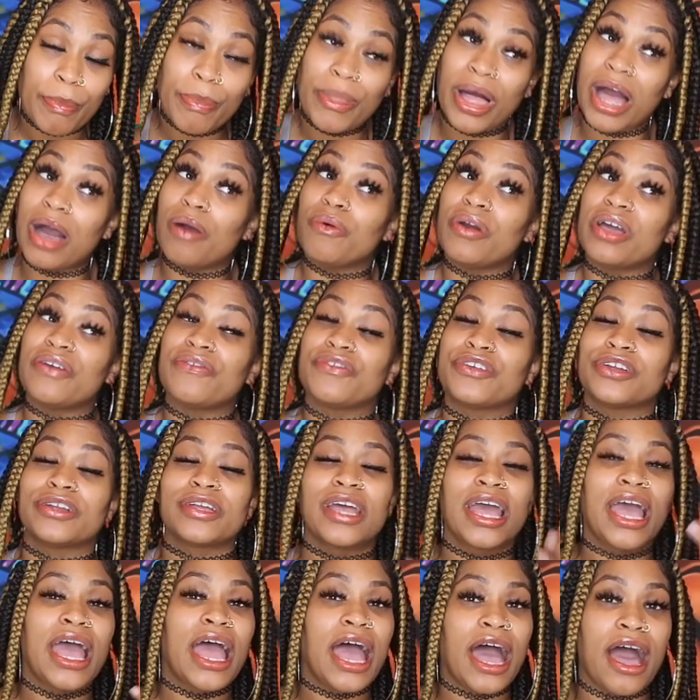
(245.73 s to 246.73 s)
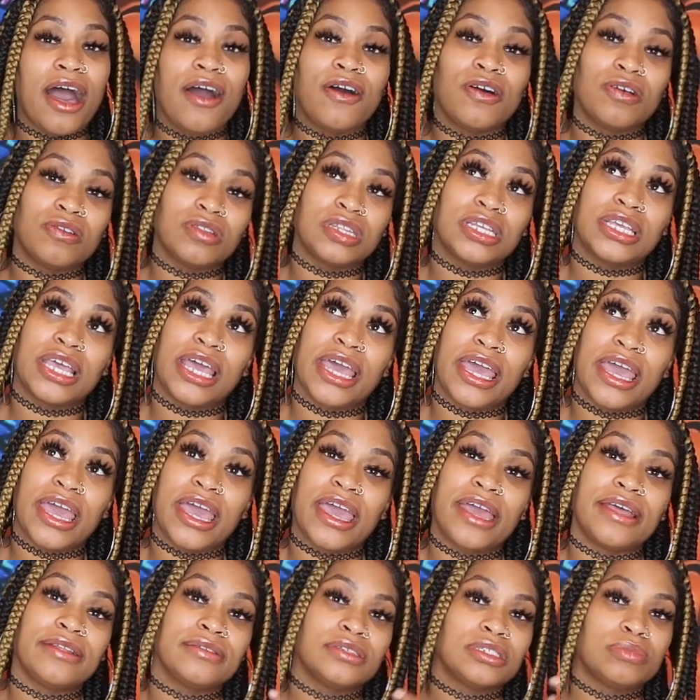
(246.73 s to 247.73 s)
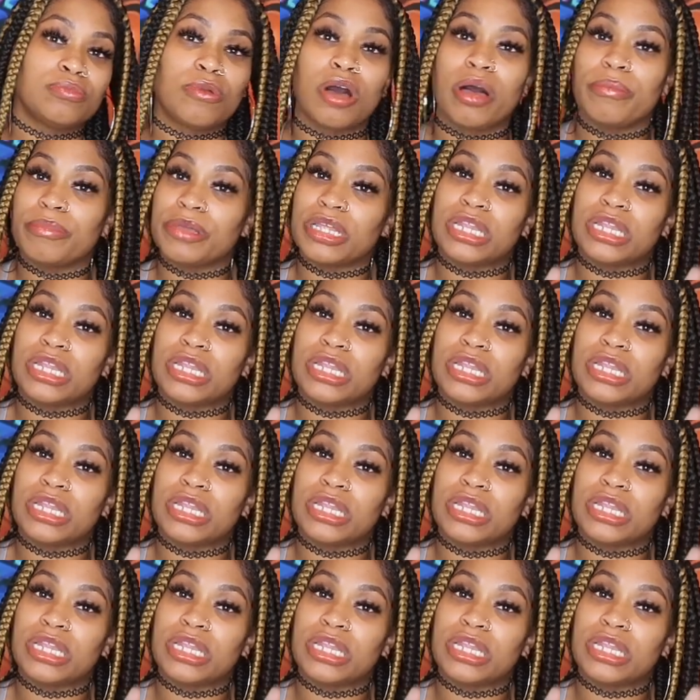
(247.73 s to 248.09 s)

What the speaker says: However, I only had small,